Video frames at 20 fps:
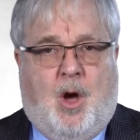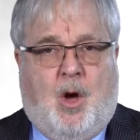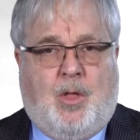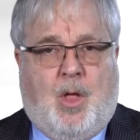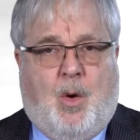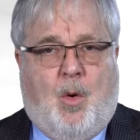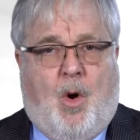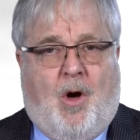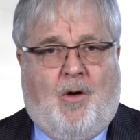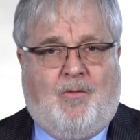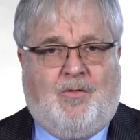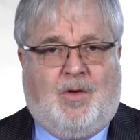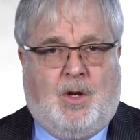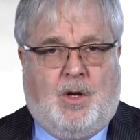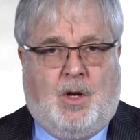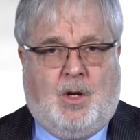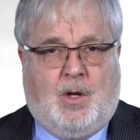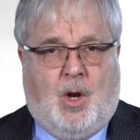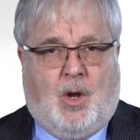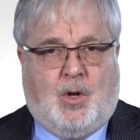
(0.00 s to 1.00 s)
although
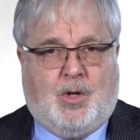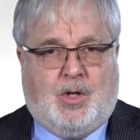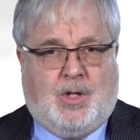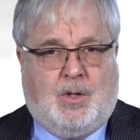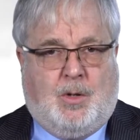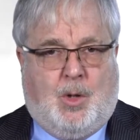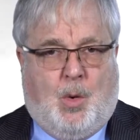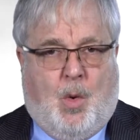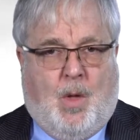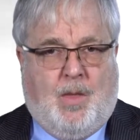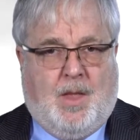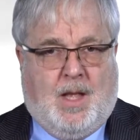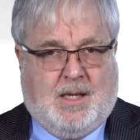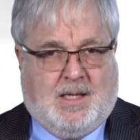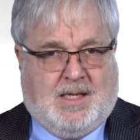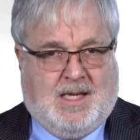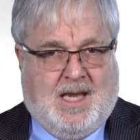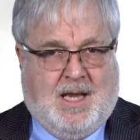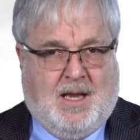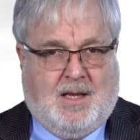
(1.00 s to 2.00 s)
often not the one
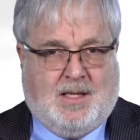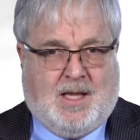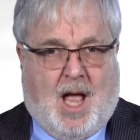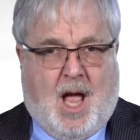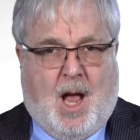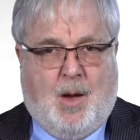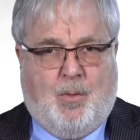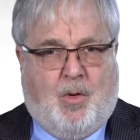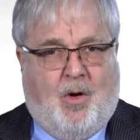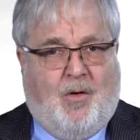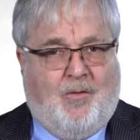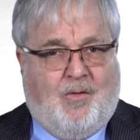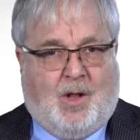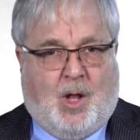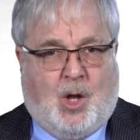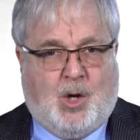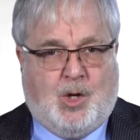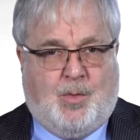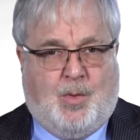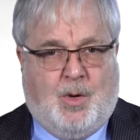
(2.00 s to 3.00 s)
that's seen as a
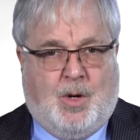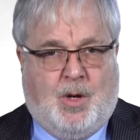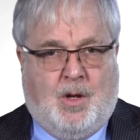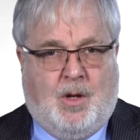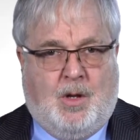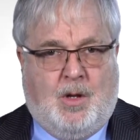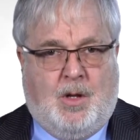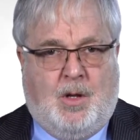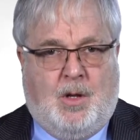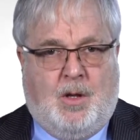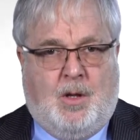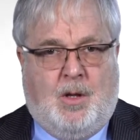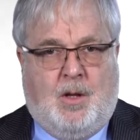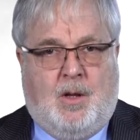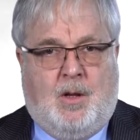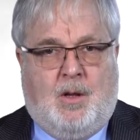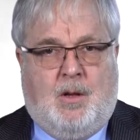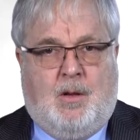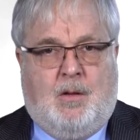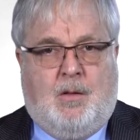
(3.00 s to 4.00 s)
high-profile entrepreneur,
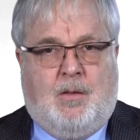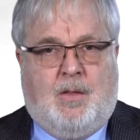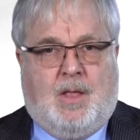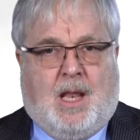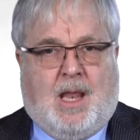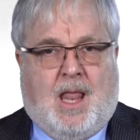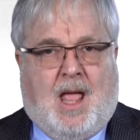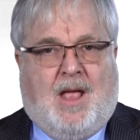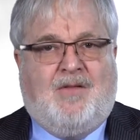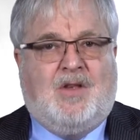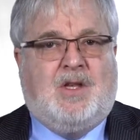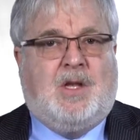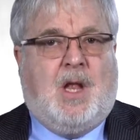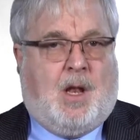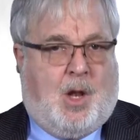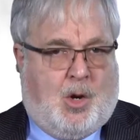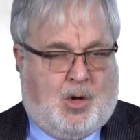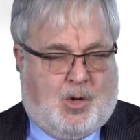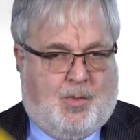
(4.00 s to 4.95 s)
the lifestyle